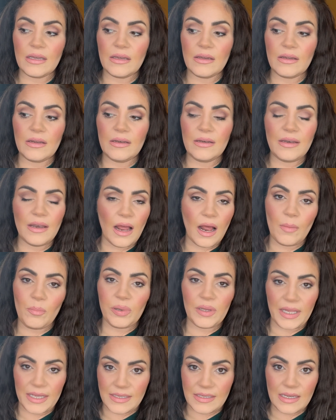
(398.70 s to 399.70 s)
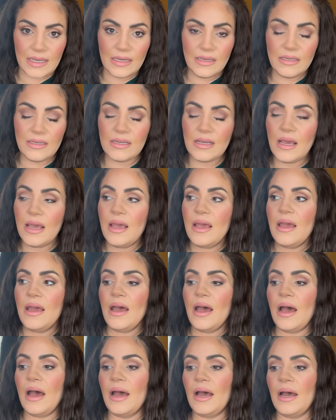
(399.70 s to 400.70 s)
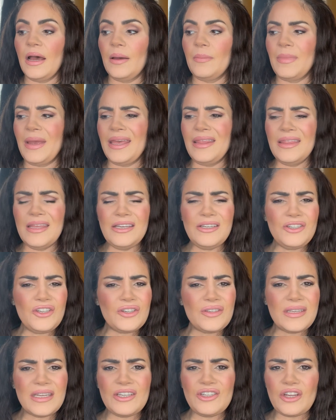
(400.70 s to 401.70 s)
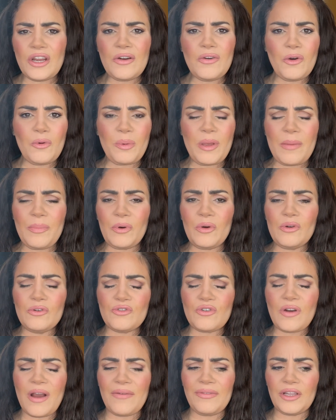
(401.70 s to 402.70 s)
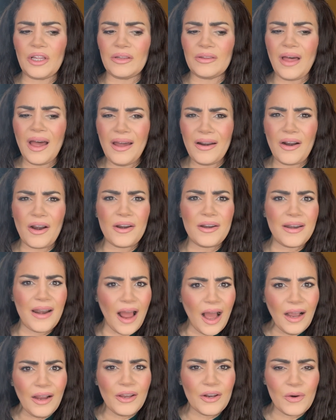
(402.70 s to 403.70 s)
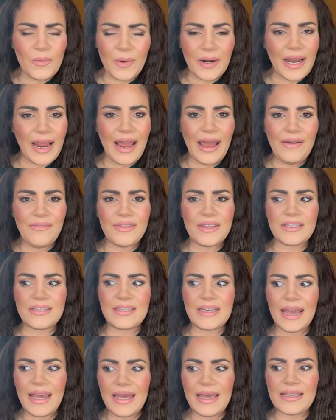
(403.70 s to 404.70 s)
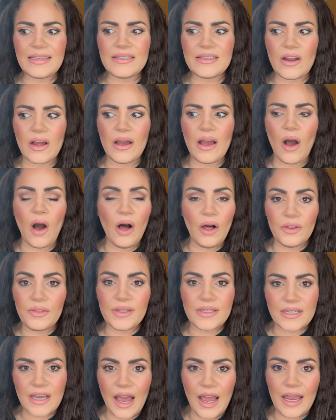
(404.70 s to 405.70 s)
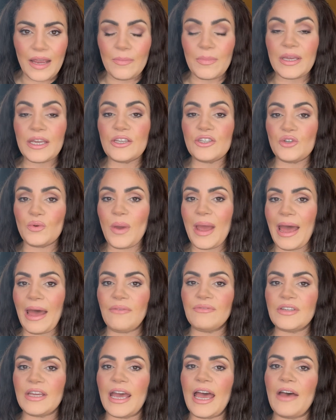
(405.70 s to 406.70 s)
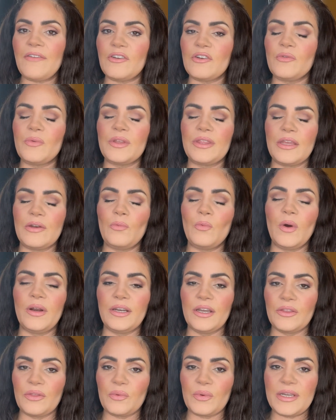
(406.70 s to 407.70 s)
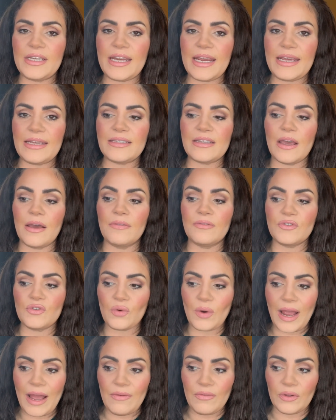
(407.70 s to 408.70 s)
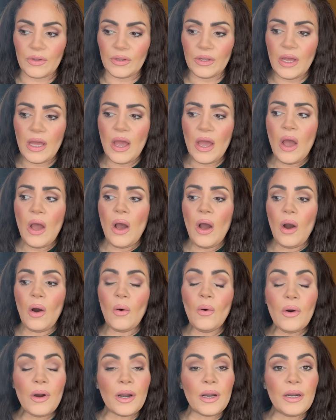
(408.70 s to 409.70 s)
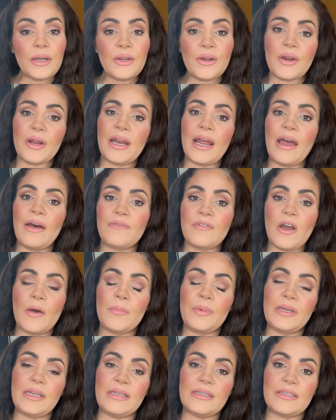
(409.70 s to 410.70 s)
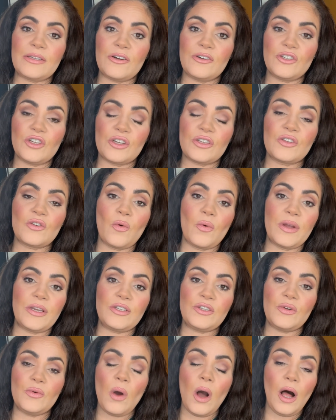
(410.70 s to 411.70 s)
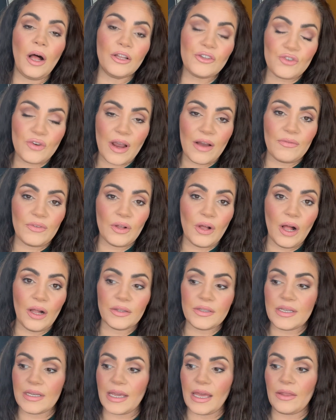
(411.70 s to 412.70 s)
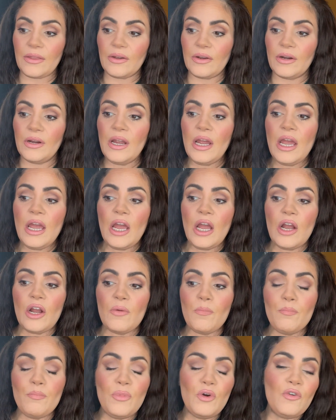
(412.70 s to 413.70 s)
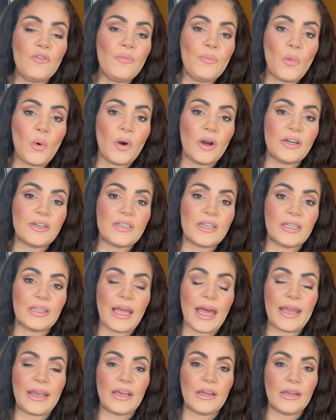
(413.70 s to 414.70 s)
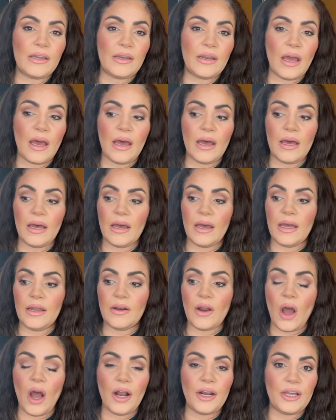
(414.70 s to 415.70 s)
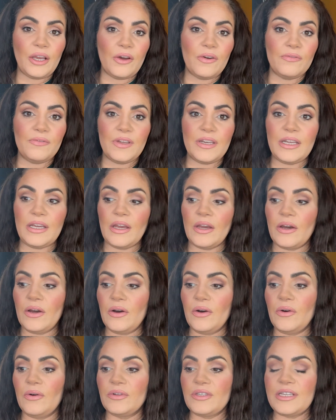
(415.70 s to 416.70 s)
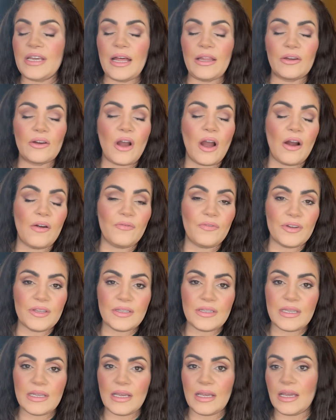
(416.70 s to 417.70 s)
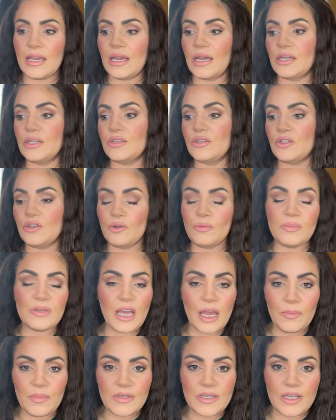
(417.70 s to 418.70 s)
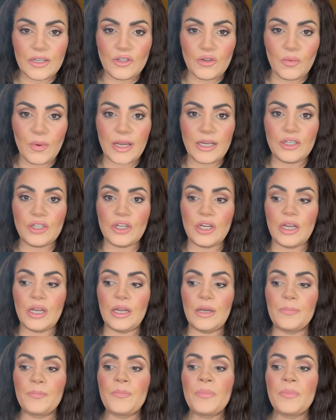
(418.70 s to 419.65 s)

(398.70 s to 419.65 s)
not pleasant. And then just in general, people who travel a lot are not going to want to have this test all the time because you have to have it within 1 to 3 days of travel. Or you're going to have companies that are just going to halt travel altogether, move more to like an audio, video, teleconferencing, Zoom type of situation,